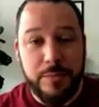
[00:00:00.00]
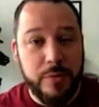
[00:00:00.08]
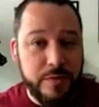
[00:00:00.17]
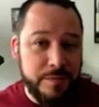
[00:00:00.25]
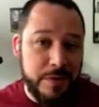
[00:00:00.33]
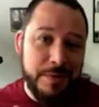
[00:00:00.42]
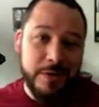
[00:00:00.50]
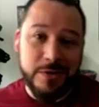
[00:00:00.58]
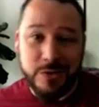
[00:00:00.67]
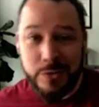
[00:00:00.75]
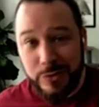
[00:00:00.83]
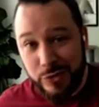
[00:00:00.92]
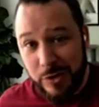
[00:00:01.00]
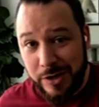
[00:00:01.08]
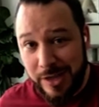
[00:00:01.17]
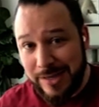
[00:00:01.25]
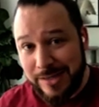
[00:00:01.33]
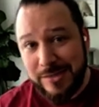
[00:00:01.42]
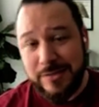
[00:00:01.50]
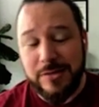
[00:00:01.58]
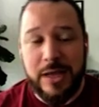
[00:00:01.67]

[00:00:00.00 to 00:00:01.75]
both of my parents were drug addicts,